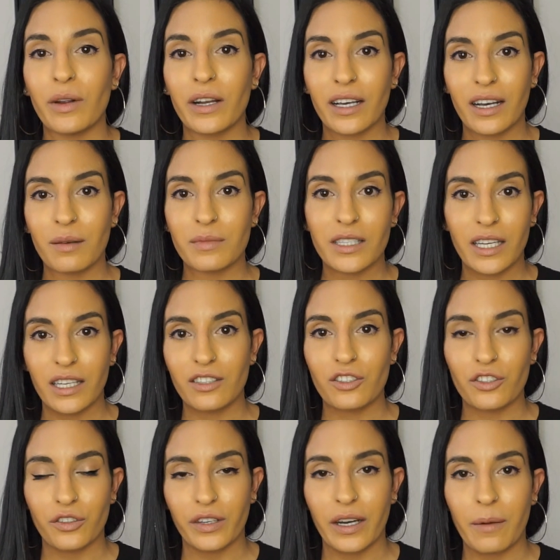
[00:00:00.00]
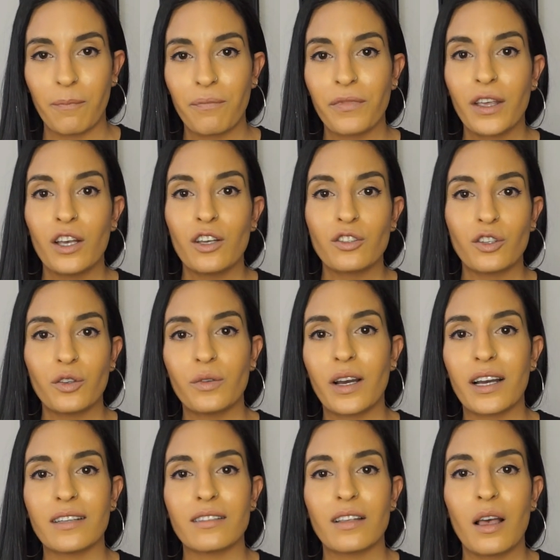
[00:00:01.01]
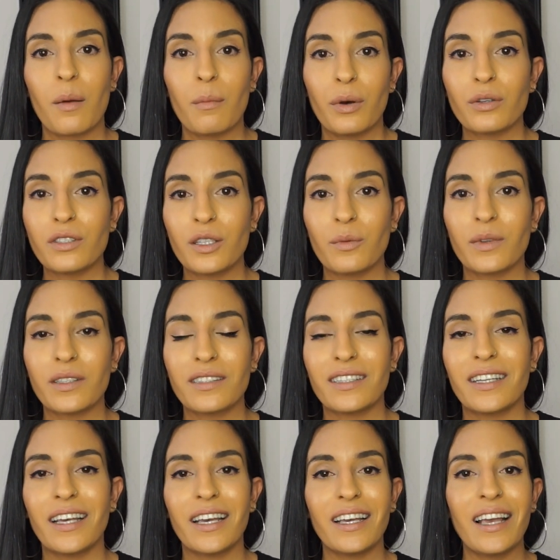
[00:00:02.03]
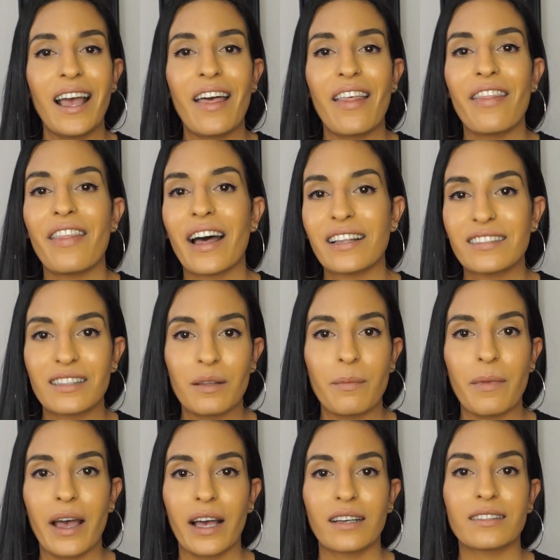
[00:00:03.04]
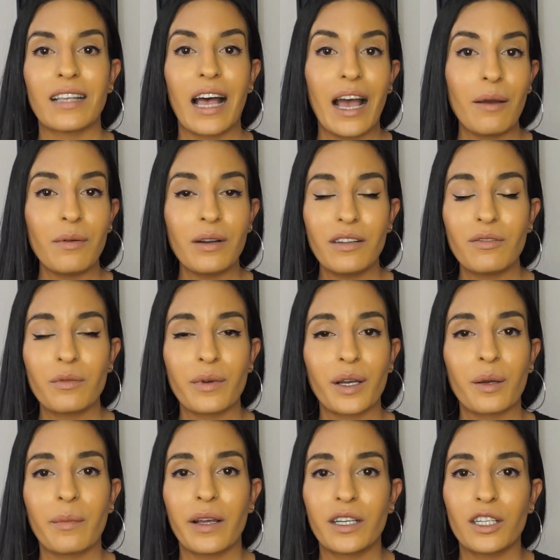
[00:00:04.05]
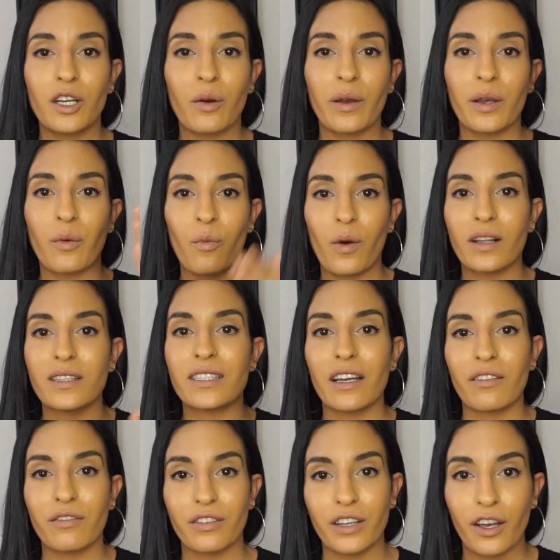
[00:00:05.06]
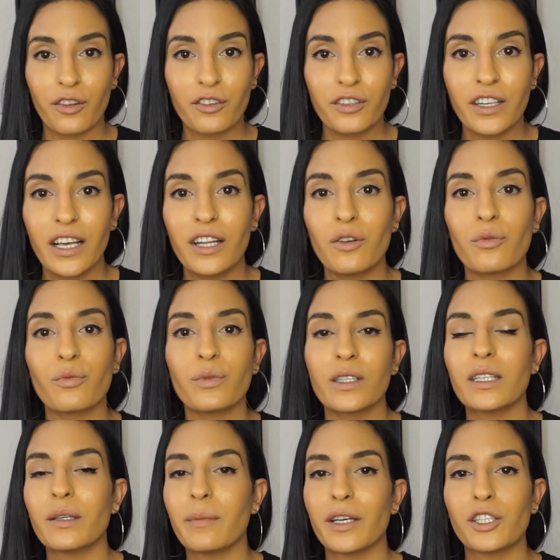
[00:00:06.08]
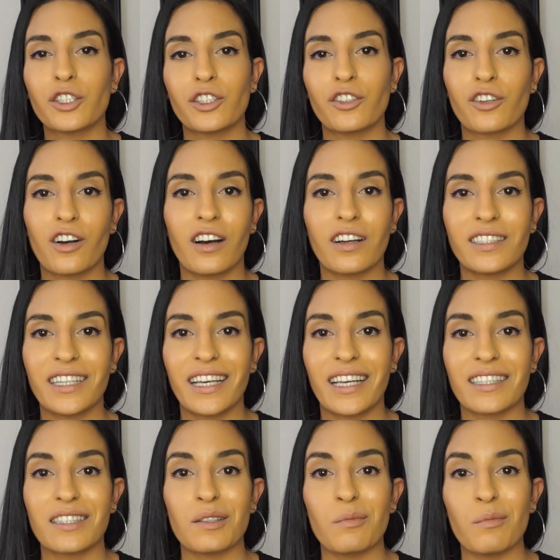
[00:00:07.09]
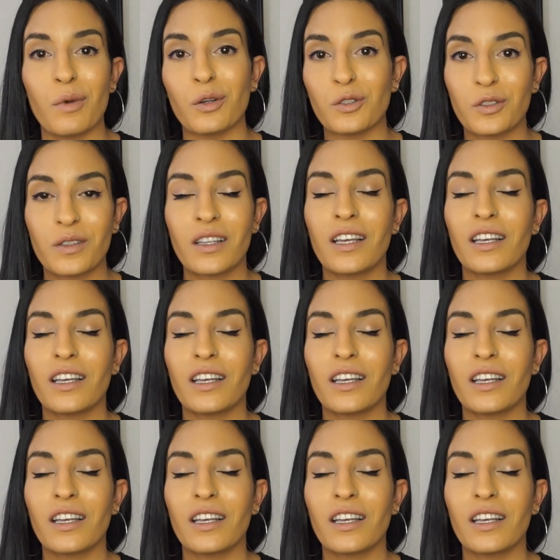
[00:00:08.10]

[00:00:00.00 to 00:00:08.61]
it comes to Instagram. So you guys, posting once a day, that's the max. I would even recommend going once every other day to really make sure your content gets the most,